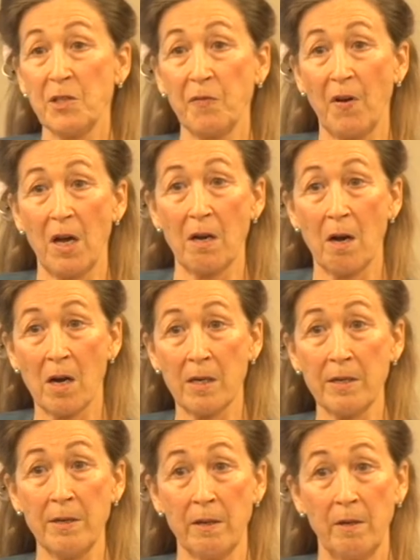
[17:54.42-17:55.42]
has fought
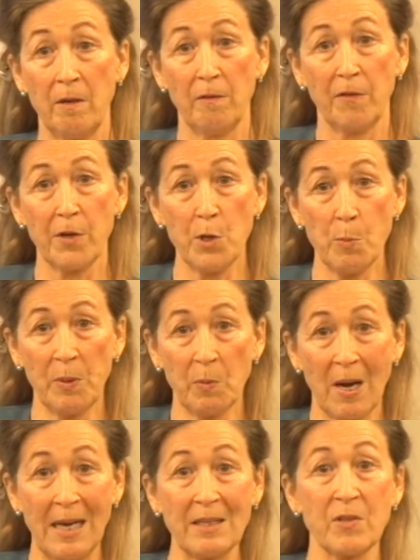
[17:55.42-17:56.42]
hard for human
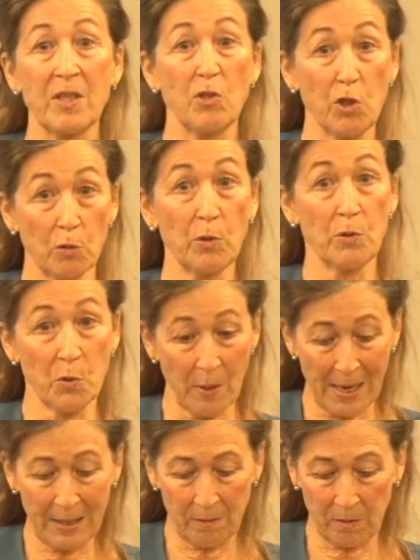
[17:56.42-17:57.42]
rights and children's
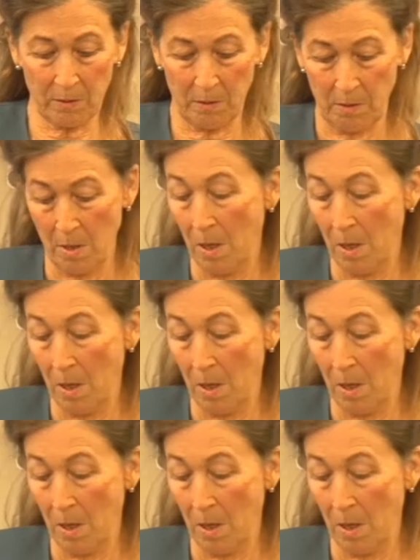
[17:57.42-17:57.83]
rights